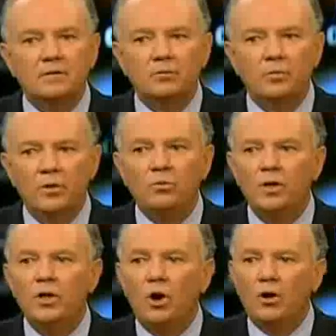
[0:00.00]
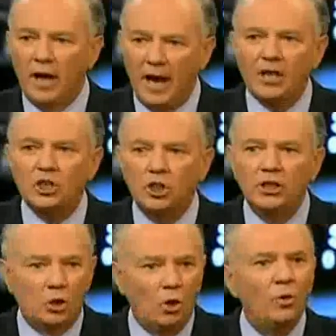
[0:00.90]
we are
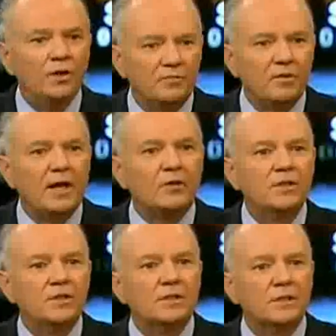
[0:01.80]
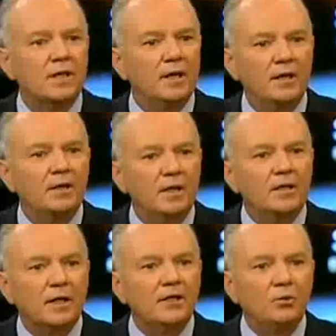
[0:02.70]
actually calling the factories and say, hey,
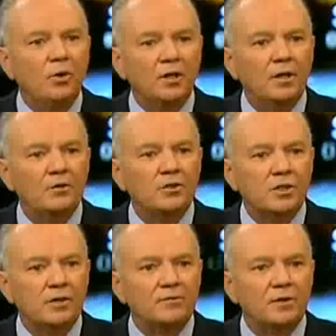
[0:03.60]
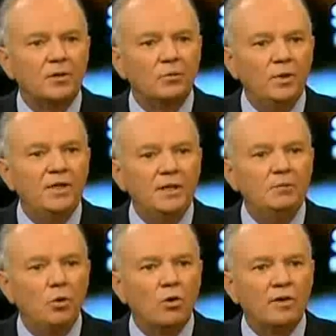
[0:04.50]
can you run another shift? We
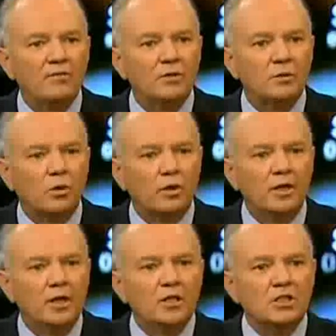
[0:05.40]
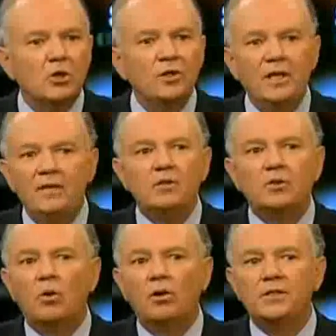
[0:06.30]
need more inventory. So the
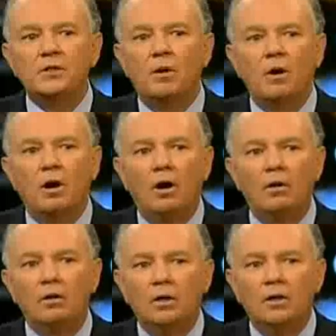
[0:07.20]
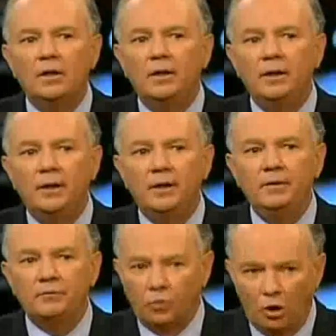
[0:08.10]
inventories are,
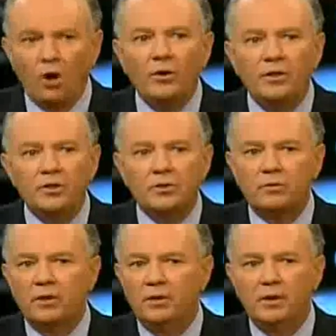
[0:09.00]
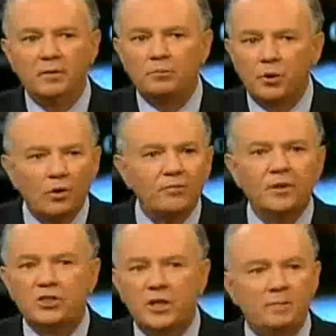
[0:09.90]
for our industry, in
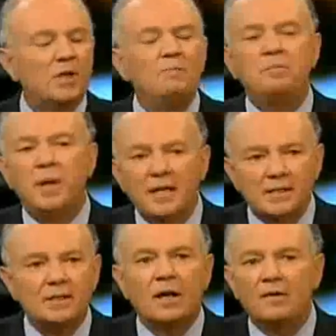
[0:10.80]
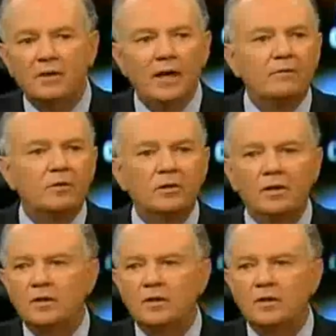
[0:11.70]
perfect shape. The best I've ever